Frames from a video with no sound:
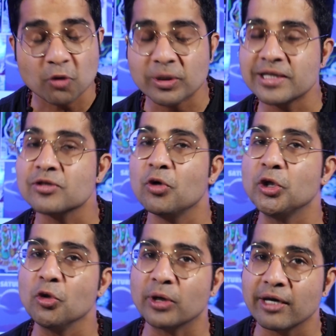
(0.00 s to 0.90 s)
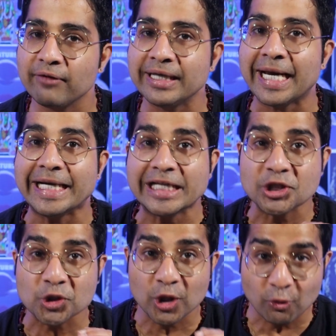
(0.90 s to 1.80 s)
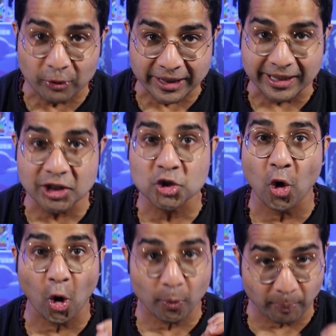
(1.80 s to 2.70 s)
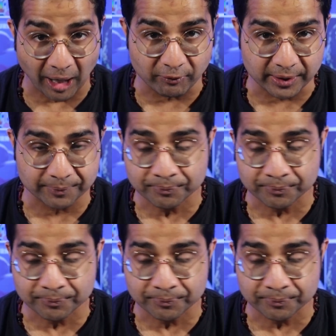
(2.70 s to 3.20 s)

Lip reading: which is going to give it additional weightage or power.